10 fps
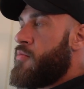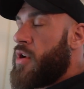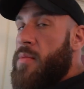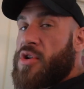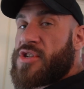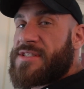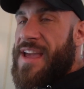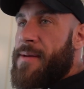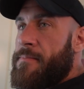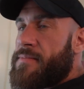pretty much the
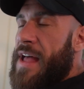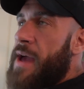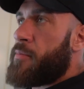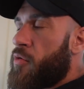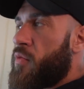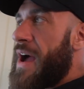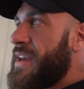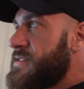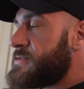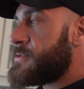same type of
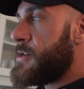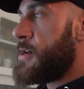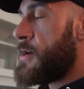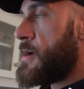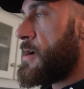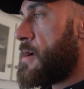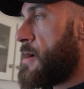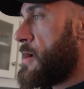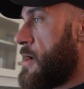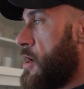rice,
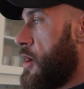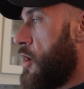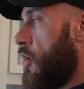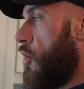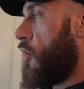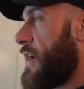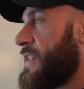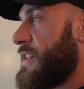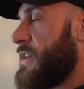or at